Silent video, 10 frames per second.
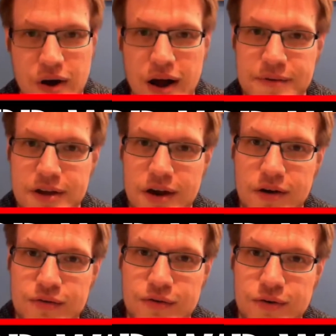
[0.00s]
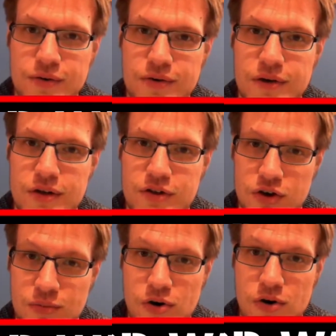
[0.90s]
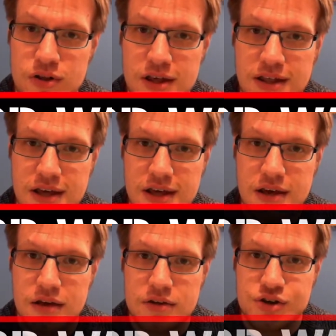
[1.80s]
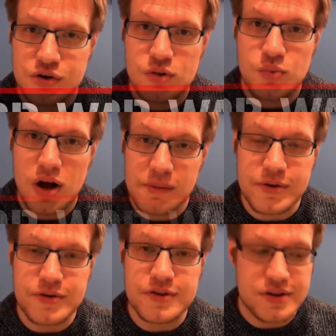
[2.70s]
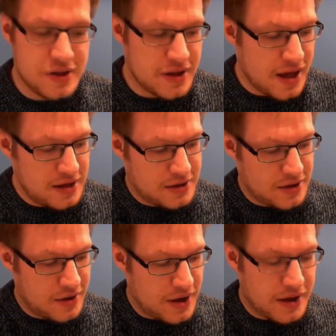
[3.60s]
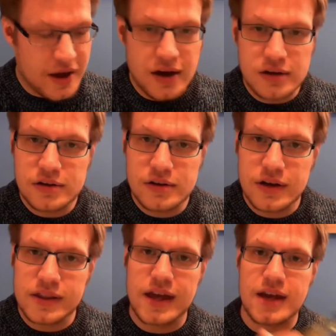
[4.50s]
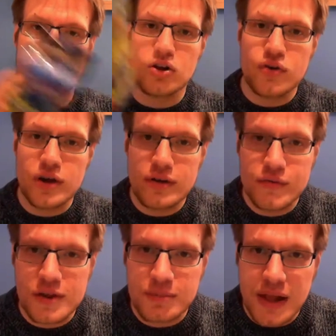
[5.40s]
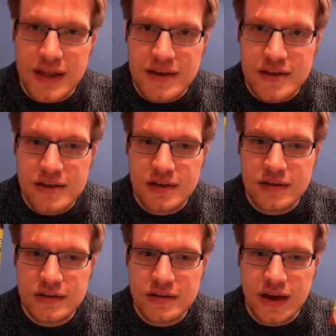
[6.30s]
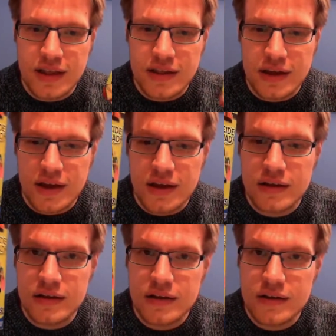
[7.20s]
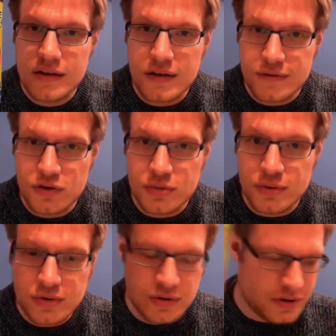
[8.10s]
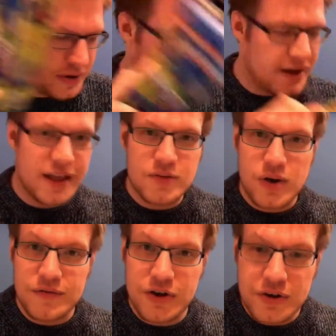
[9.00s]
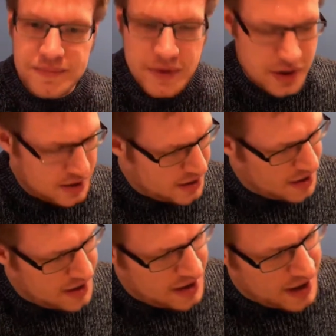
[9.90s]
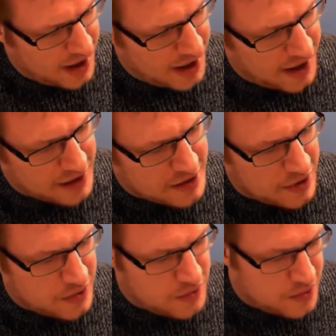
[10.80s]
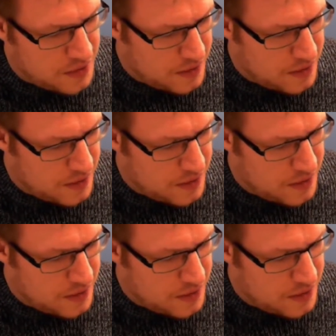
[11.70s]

I'm going to go through two more DC Joker's Wild boosters today. So here they are in their glory, resplendent and affordable, hence why I've got them. So